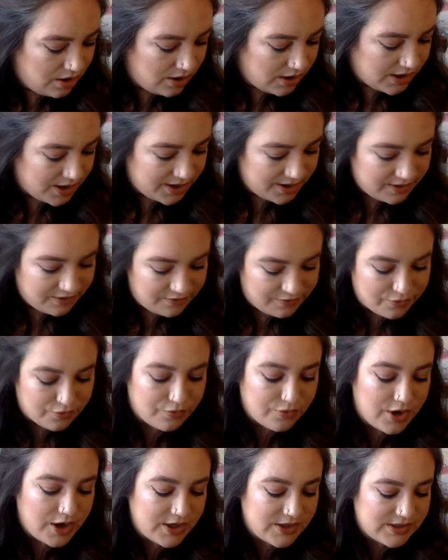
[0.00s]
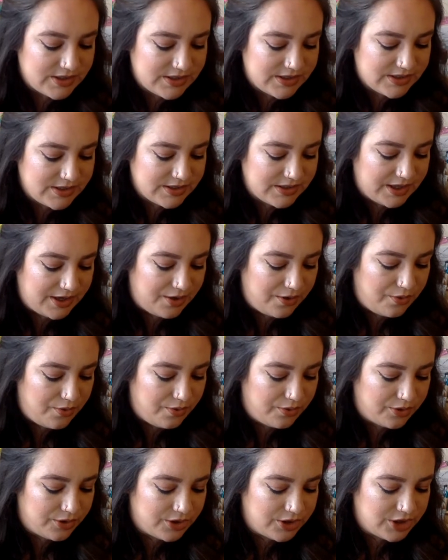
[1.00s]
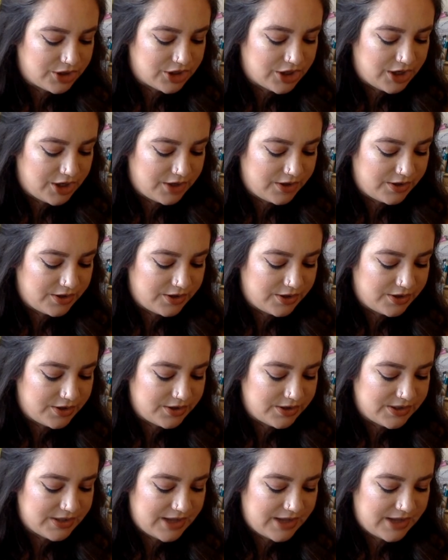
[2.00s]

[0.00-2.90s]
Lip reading: kind of rust like orange colors